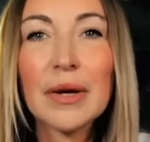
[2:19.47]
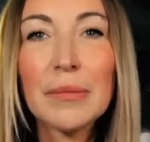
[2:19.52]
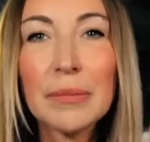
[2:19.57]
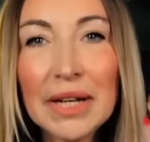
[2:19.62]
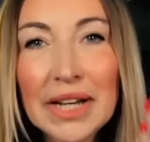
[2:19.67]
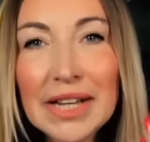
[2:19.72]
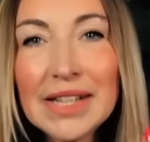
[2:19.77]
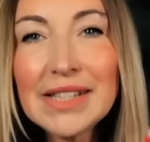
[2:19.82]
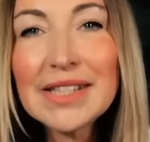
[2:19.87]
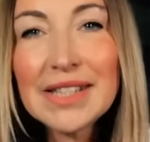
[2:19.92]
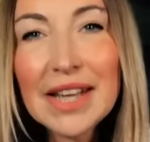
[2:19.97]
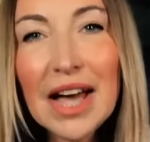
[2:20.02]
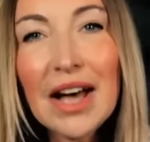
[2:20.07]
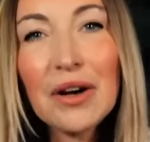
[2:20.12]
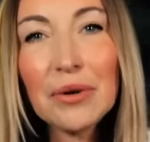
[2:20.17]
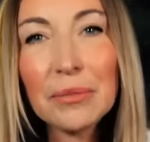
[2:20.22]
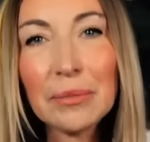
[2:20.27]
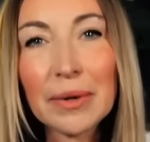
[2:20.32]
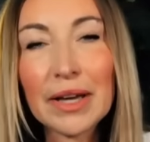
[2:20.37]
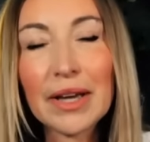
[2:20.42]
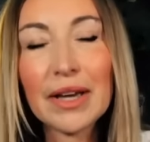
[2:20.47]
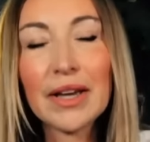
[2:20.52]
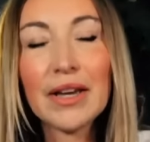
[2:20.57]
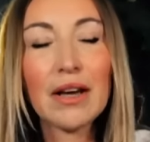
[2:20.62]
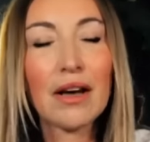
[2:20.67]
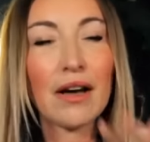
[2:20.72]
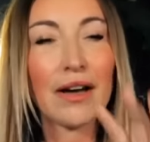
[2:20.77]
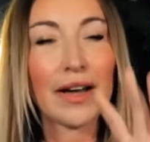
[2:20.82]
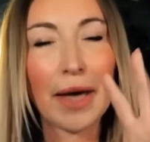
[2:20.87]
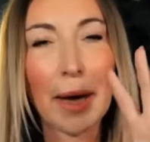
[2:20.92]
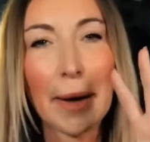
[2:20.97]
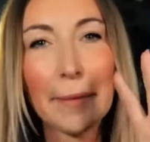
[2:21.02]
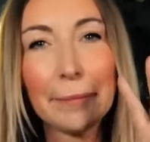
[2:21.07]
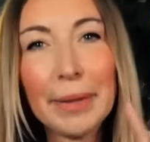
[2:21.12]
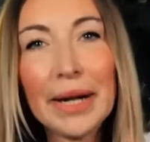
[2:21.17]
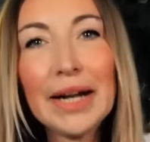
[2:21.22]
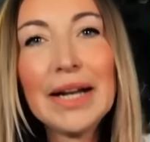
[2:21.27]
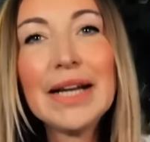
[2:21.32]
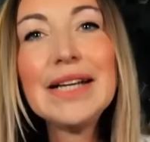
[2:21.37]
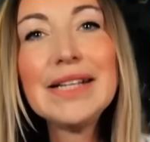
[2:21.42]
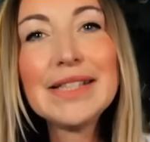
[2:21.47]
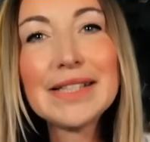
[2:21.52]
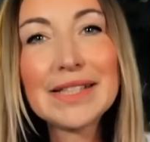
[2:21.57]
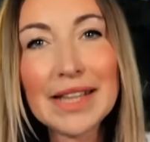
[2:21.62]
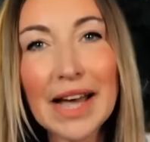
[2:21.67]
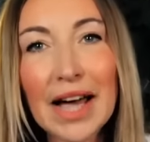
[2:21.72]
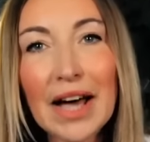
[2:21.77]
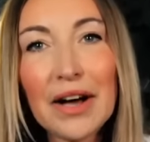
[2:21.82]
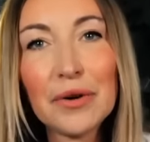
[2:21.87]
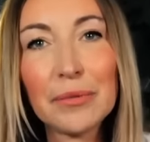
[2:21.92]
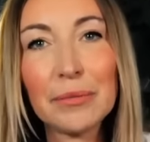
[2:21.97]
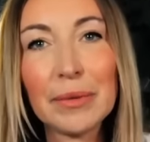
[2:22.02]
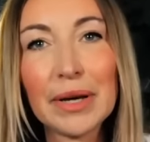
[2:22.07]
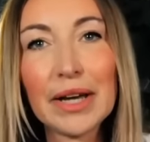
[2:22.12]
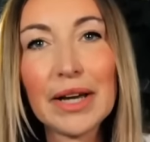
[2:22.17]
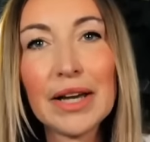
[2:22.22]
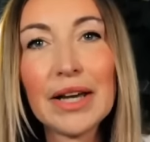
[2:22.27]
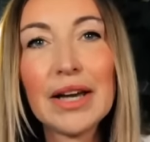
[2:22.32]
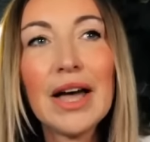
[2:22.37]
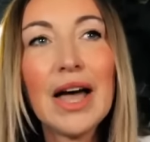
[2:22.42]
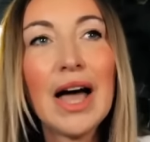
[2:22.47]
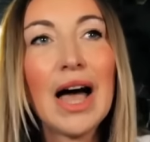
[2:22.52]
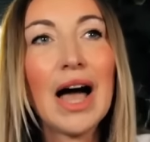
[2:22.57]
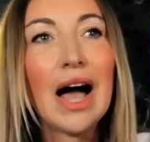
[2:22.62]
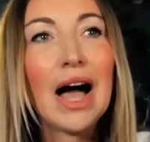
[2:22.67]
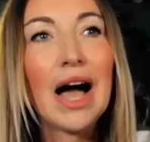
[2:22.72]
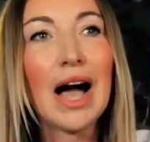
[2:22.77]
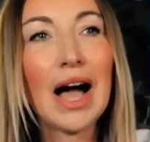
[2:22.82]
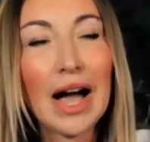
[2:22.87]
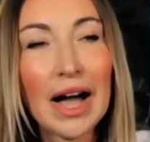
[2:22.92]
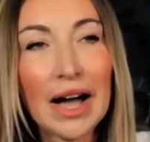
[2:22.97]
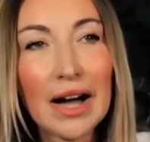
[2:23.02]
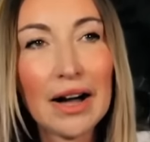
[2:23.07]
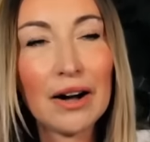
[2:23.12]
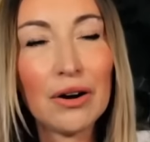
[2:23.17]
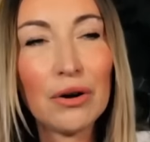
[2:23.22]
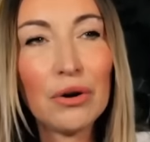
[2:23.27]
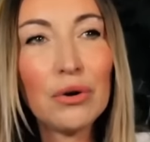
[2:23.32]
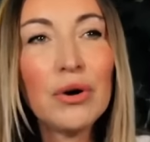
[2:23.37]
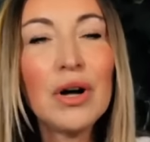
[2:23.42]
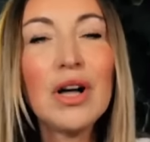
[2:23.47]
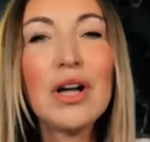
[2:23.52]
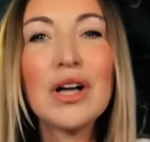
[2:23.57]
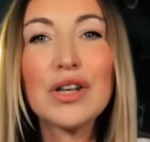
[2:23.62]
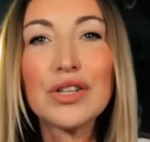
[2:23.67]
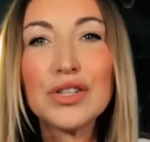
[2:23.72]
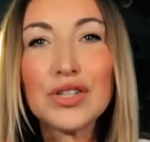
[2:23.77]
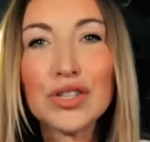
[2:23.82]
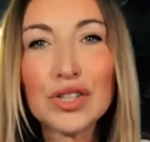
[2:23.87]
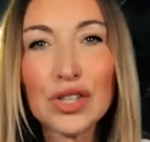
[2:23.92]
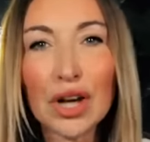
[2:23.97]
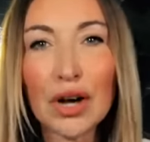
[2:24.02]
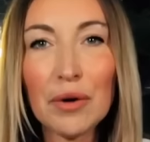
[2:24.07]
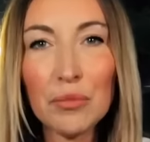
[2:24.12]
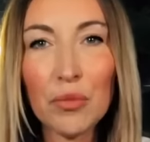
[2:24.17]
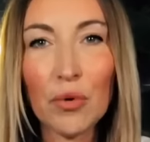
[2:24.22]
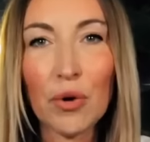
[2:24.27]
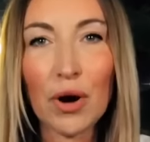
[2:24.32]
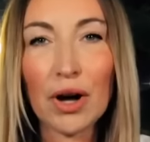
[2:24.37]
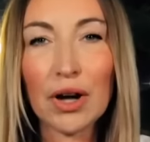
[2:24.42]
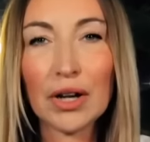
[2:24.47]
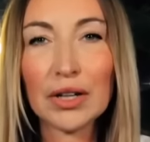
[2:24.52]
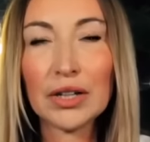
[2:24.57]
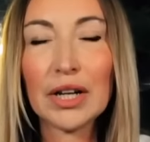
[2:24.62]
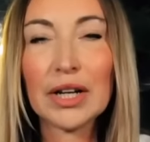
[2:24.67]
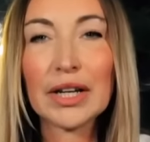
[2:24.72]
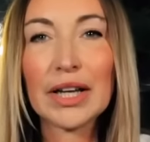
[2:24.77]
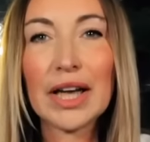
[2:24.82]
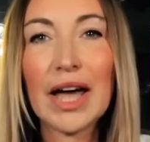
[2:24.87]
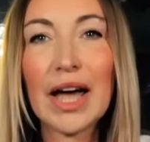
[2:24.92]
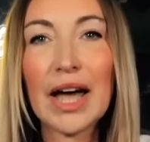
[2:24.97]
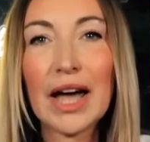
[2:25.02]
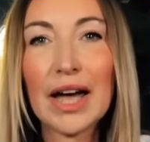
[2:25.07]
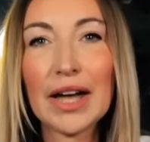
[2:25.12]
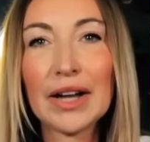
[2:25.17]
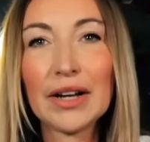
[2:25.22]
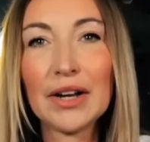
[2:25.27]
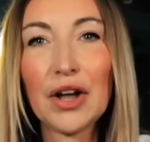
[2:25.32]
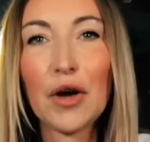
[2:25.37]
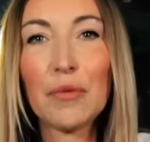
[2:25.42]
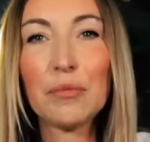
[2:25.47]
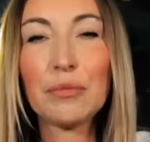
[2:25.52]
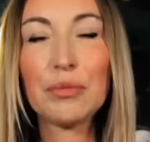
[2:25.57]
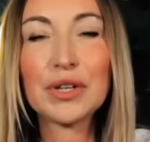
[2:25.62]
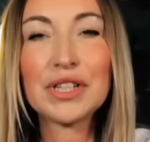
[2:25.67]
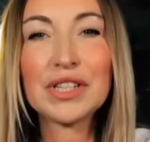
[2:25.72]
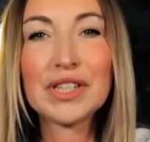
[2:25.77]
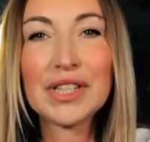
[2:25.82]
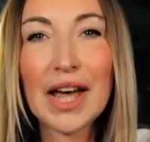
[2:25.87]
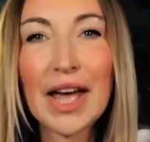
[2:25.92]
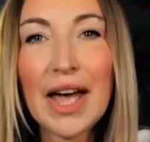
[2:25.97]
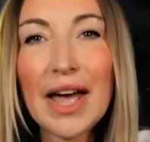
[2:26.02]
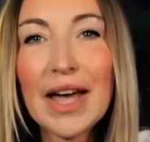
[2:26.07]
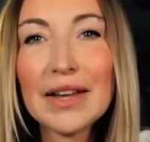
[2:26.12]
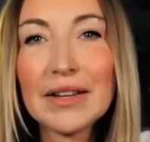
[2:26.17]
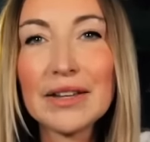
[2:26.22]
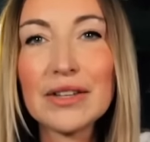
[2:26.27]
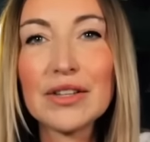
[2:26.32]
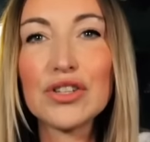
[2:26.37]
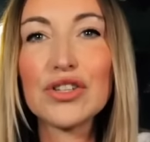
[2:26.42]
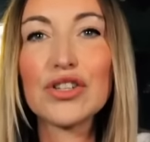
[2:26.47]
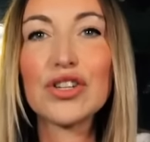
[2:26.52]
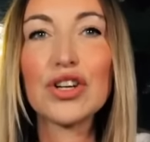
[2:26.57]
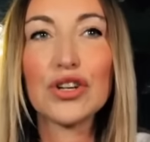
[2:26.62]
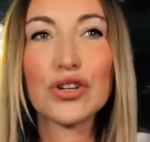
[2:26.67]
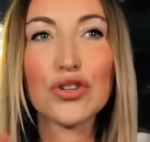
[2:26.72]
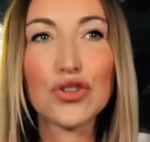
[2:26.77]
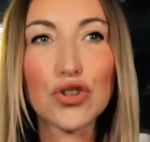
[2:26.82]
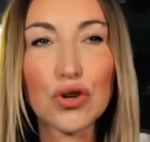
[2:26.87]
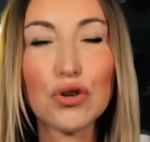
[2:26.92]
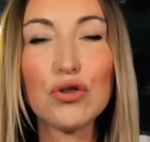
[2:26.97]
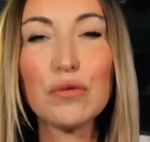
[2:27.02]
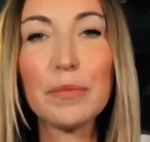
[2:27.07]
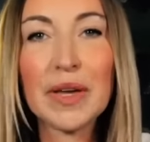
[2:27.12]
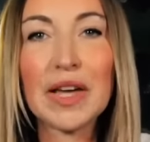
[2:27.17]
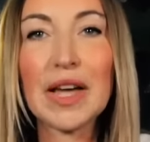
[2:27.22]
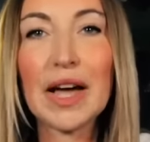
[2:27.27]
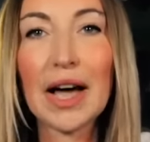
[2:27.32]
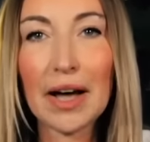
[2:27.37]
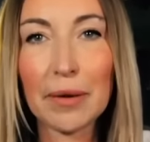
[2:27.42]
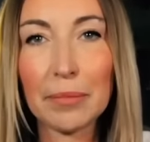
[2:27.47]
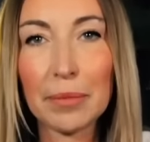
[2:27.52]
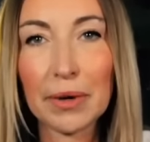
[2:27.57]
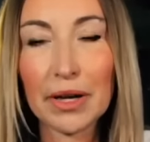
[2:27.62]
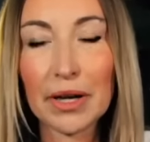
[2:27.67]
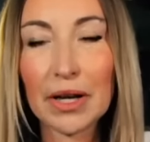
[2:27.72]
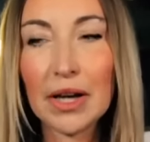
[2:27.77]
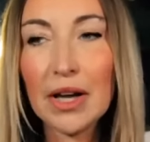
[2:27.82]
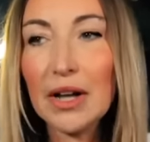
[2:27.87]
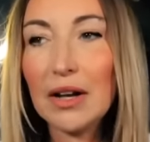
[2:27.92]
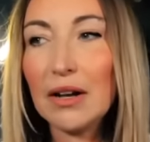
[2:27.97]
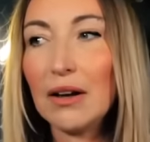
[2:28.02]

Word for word: Please tell me, okay, please tell me how someone can pretend to be happy.